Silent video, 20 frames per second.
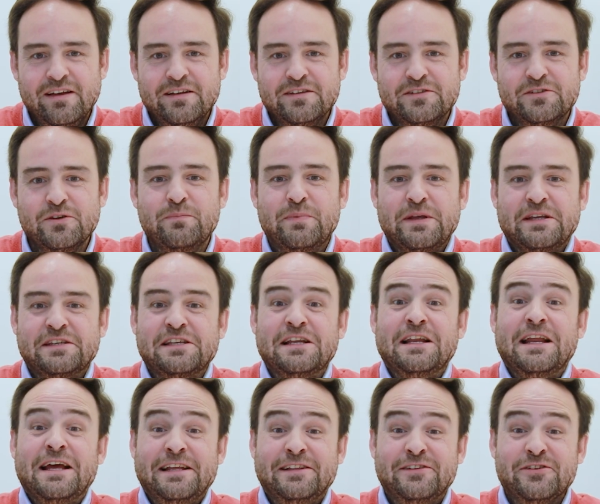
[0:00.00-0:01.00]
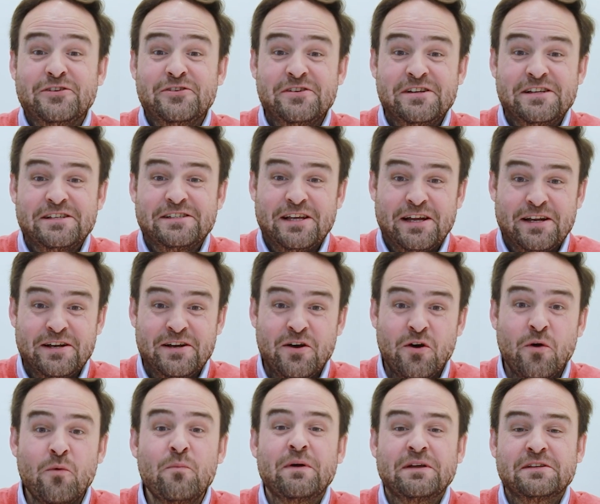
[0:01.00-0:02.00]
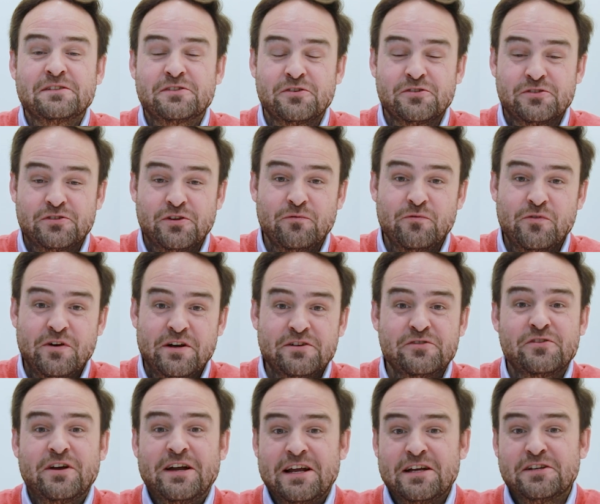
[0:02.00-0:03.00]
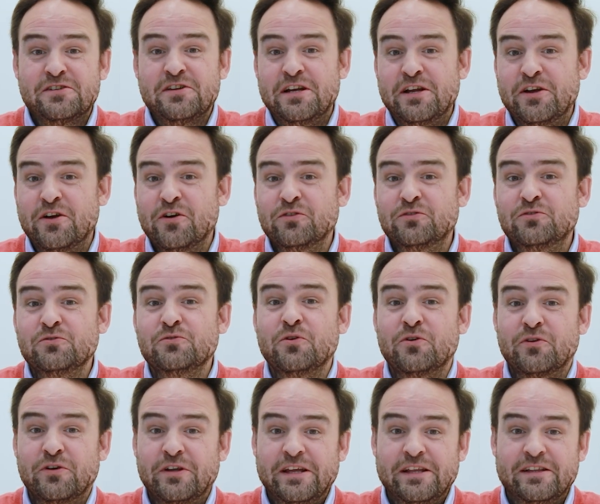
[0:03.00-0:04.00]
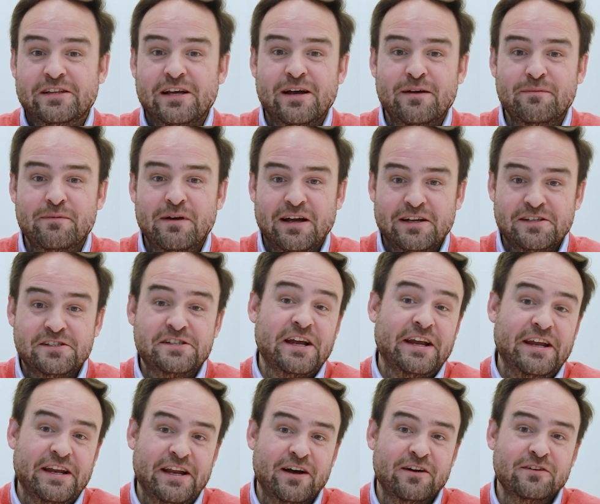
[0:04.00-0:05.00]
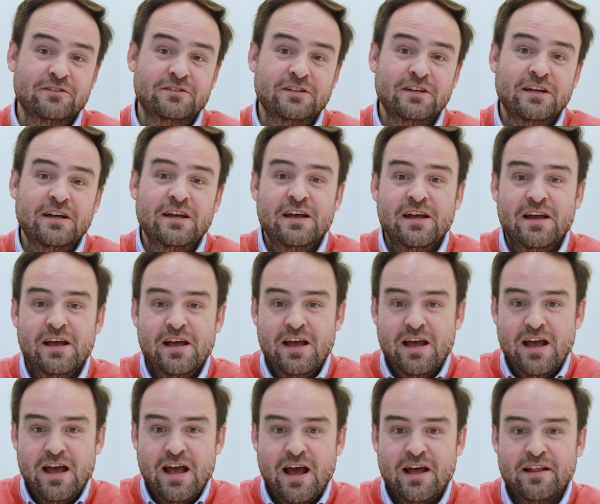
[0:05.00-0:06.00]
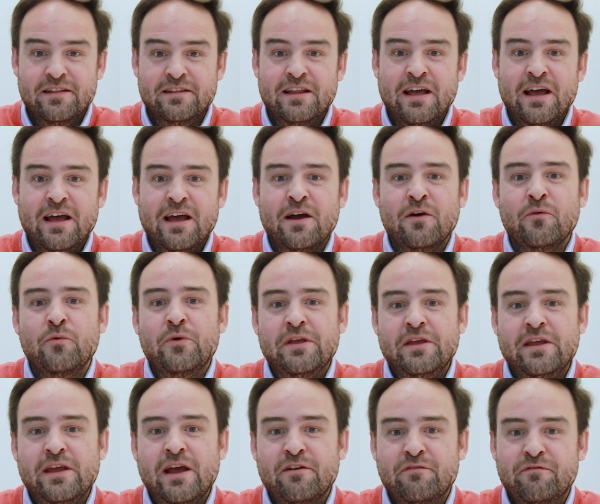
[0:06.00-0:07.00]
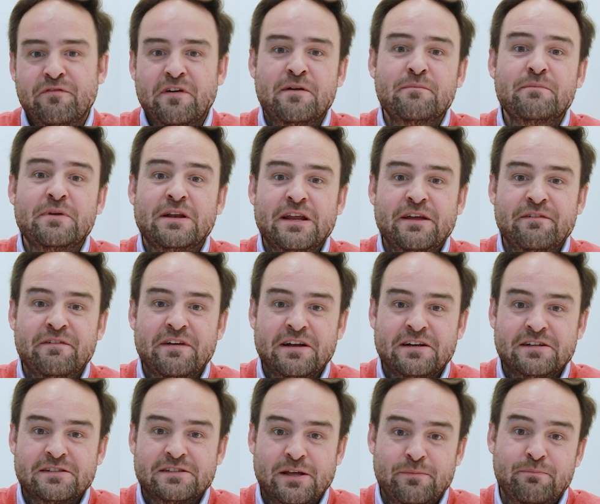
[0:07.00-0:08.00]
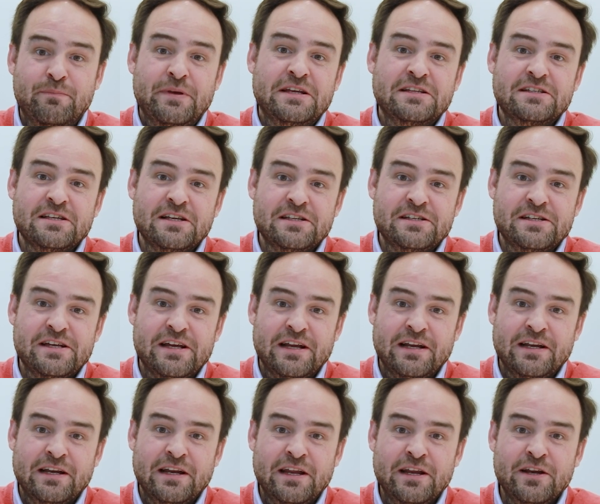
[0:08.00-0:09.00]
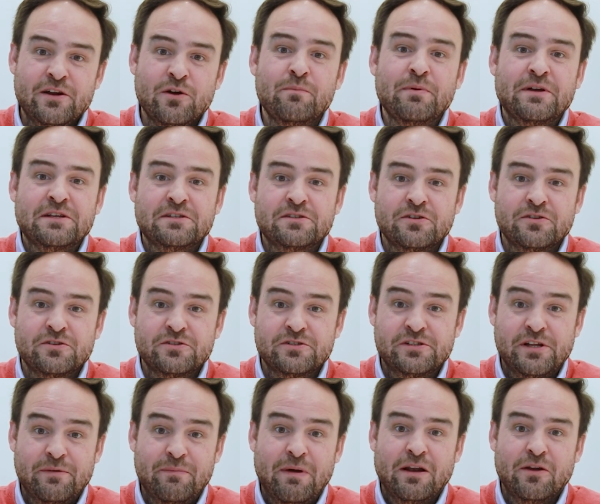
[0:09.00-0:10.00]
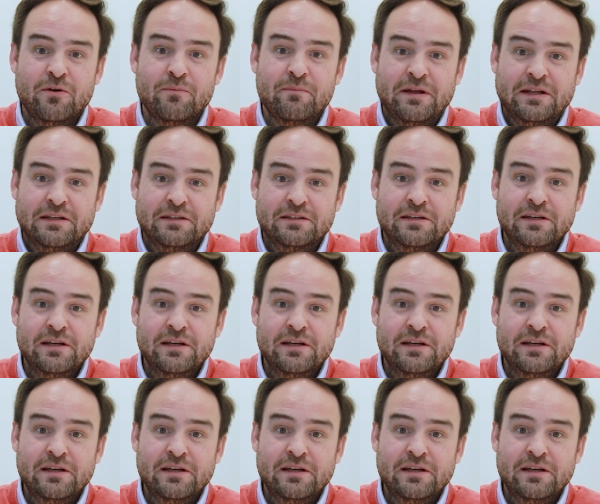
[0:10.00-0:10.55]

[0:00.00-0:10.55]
So Pixelator is an open source software. You can actually go to our GitHub and check it out. And we are firm believers at Pixelgen in open source development.